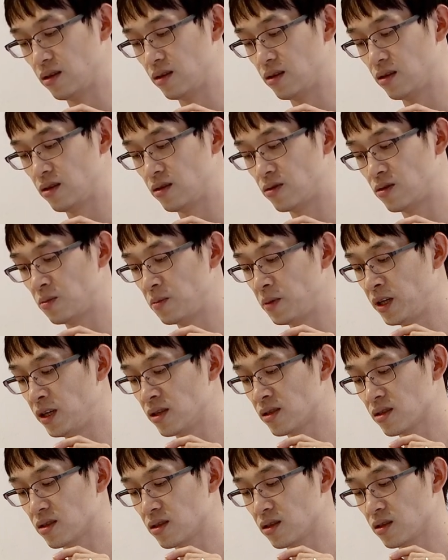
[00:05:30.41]
there will be
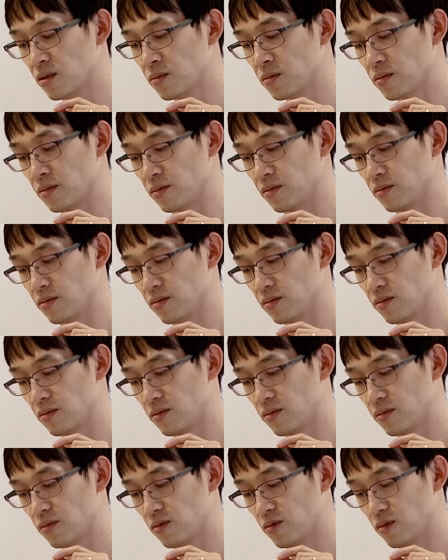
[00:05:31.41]
some
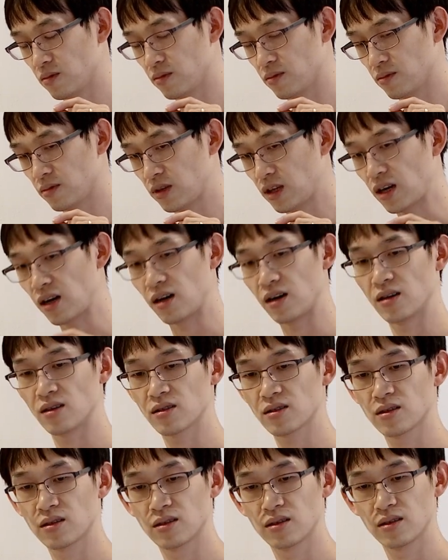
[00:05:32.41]

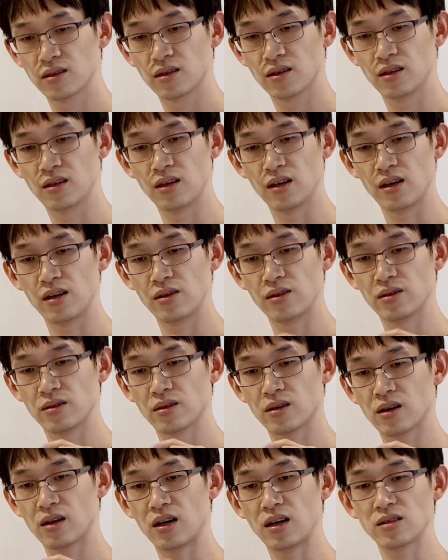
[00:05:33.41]
task that
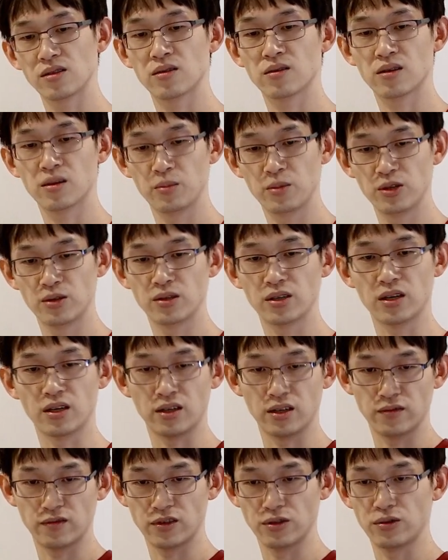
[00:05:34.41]
your classical computer can
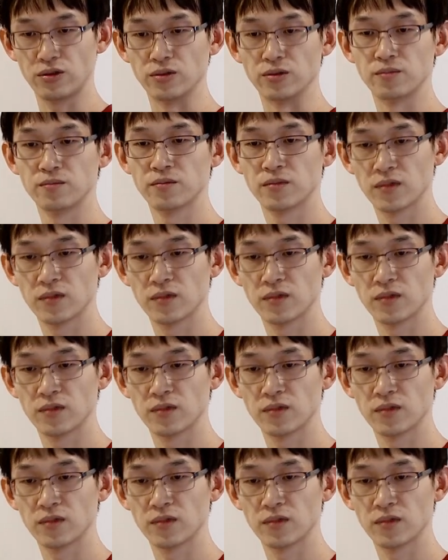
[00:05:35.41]
never do.